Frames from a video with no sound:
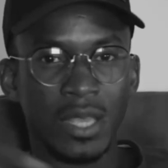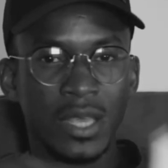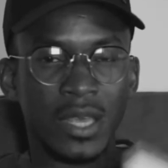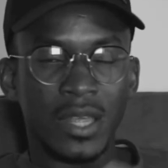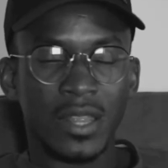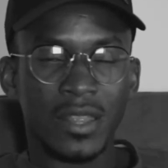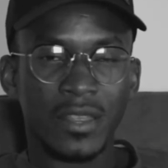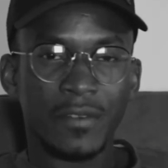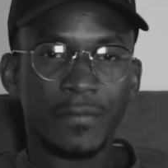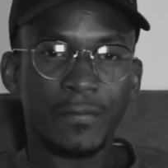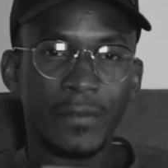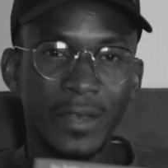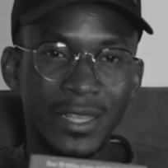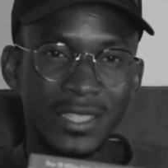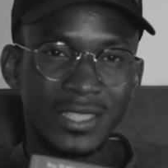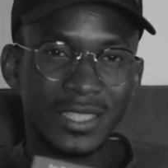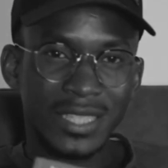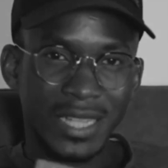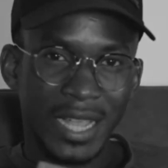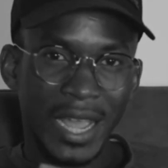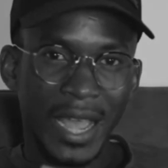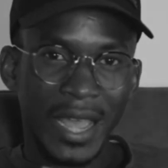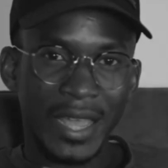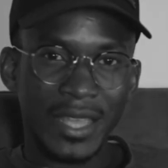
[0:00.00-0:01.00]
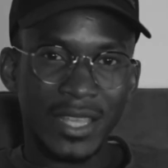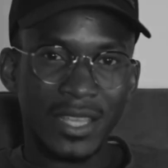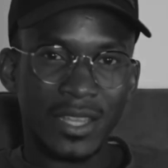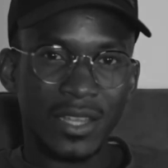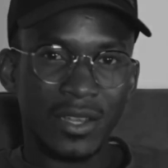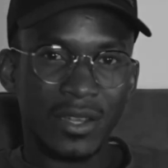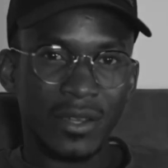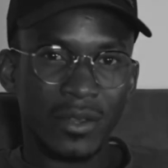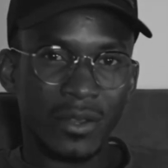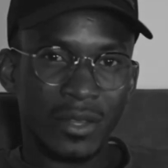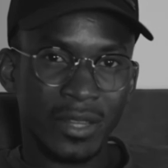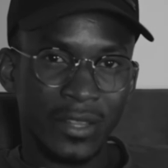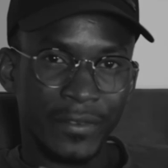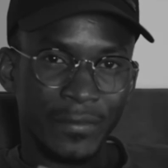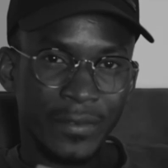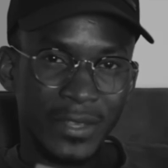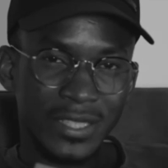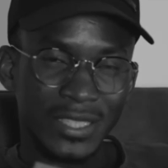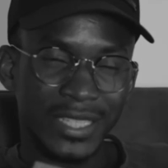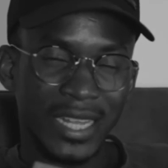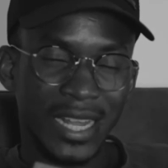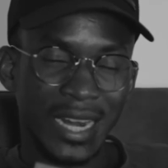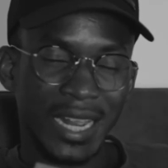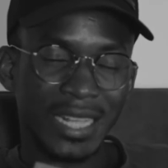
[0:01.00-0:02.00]
The
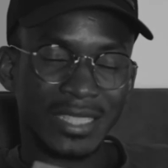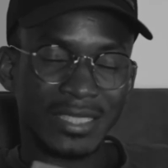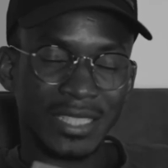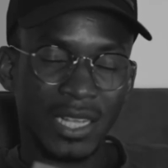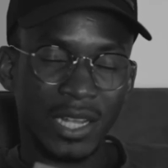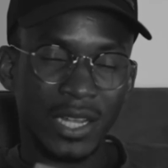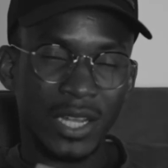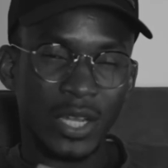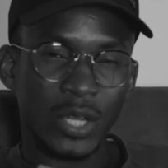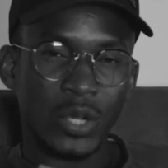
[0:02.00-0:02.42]
first character